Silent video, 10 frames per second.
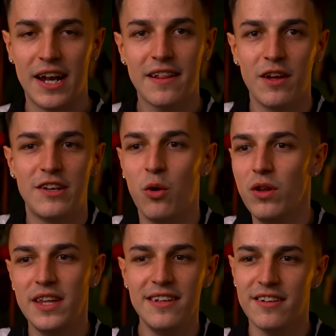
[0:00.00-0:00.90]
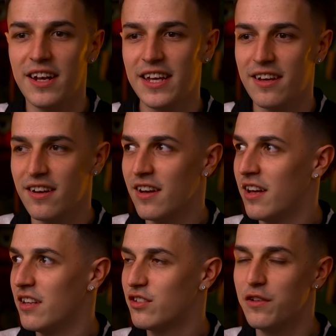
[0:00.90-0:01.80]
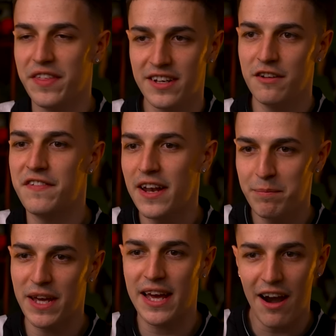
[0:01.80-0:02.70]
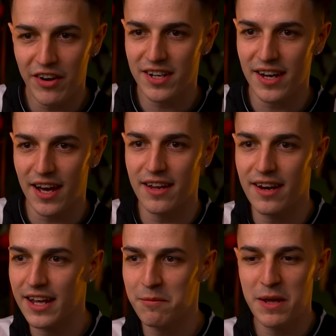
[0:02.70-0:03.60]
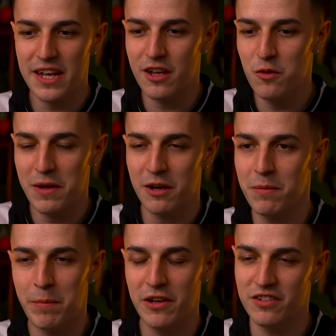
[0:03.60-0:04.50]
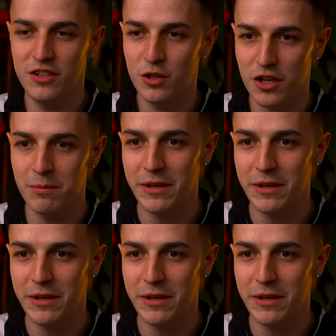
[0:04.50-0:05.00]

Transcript: like it's all these are like stuff that develop your character and like make you become the person you're going to